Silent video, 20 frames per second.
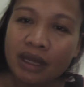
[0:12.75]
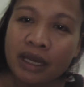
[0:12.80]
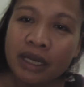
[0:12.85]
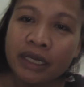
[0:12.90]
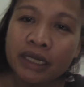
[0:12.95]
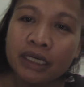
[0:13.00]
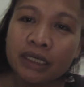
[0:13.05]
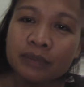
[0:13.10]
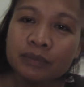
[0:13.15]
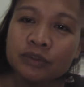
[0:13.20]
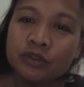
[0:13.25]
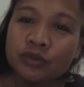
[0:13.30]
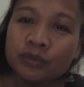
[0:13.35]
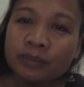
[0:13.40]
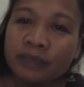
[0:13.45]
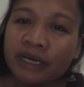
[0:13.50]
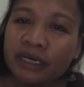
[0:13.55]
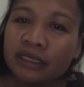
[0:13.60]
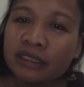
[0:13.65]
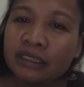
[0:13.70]
I have new
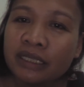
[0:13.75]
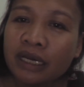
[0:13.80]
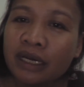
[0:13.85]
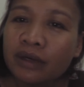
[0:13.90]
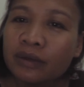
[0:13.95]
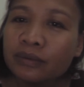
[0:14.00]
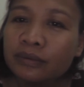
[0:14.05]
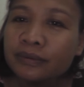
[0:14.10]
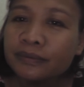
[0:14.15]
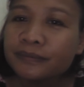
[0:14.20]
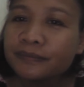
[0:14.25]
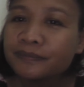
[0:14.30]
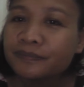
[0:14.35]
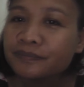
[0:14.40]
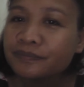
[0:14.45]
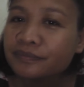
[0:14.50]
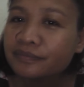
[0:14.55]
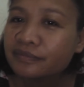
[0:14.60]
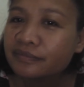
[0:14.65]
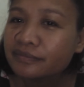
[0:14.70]
mug now,
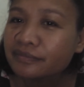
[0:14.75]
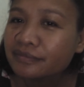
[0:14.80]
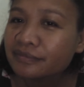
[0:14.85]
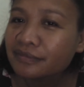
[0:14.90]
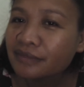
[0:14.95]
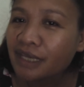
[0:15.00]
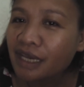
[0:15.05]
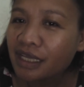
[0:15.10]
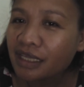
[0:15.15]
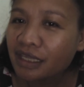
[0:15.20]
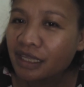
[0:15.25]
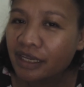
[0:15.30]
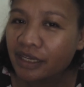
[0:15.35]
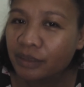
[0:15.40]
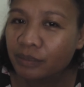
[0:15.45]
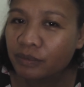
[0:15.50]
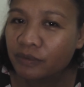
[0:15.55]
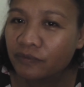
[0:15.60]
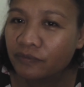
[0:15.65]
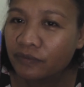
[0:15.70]
not like
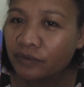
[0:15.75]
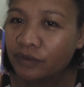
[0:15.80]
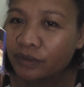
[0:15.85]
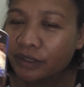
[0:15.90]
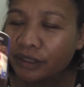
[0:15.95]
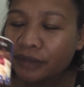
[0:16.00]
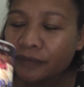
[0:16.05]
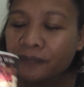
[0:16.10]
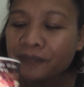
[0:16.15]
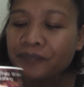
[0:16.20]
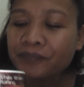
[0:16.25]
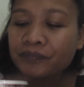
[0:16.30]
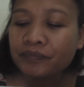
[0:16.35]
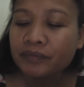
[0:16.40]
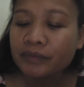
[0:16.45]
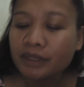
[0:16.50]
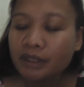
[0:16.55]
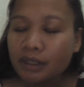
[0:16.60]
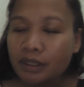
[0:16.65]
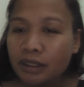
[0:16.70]
before.
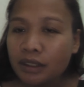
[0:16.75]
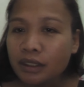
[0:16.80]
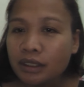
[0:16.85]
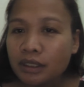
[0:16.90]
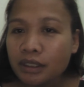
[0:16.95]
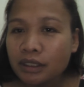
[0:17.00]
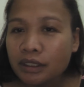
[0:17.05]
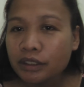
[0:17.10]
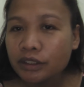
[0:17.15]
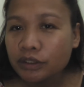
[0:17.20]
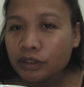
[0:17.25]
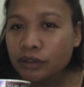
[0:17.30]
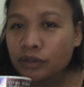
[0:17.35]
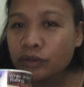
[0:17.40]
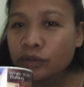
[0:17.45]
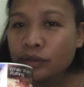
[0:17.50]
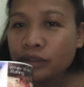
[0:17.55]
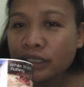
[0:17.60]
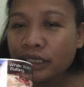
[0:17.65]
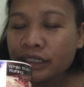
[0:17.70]
You
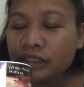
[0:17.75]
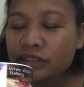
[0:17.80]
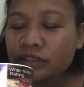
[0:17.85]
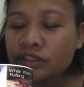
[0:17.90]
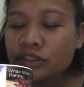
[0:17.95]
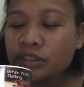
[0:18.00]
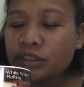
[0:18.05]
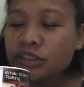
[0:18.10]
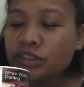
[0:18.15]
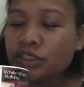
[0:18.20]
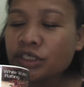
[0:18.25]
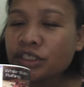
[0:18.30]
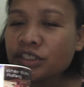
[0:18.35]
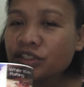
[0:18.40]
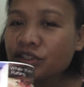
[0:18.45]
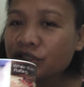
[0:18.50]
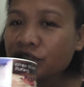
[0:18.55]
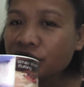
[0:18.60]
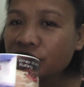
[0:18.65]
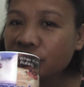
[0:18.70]
know that
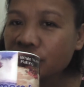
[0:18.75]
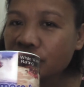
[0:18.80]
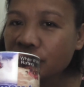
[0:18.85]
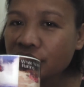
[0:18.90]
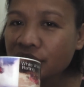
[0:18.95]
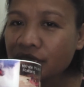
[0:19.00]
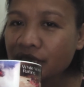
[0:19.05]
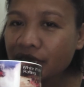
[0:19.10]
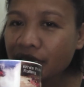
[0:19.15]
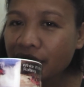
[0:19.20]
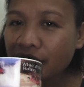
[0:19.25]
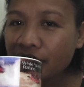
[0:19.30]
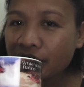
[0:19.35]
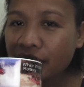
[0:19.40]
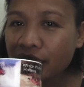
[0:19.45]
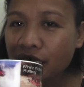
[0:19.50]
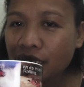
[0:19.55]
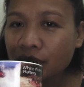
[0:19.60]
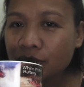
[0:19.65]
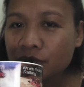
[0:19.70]
ginger tea, it
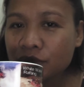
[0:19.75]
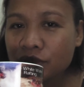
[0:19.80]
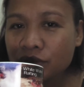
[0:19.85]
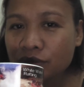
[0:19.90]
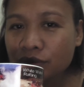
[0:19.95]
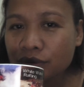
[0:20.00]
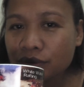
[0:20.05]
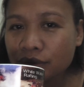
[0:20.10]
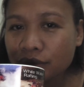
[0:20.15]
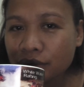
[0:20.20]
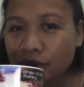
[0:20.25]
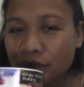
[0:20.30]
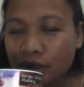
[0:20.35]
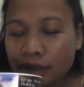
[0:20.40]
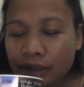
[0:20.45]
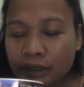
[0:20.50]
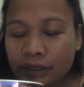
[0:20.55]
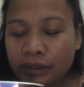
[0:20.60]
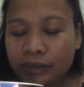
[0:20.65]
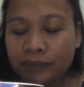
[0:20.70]
helps you
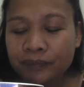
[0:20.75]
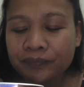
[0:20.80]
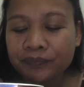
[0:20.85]
uh,